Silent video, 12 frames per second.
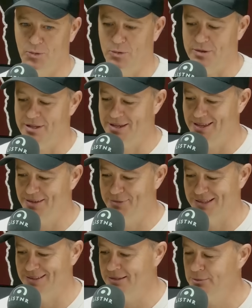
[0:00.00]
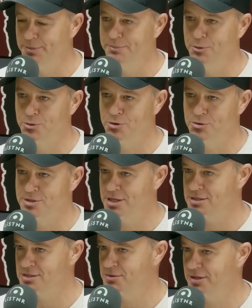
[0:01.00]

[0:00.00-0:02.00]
Or can you give a little bit more context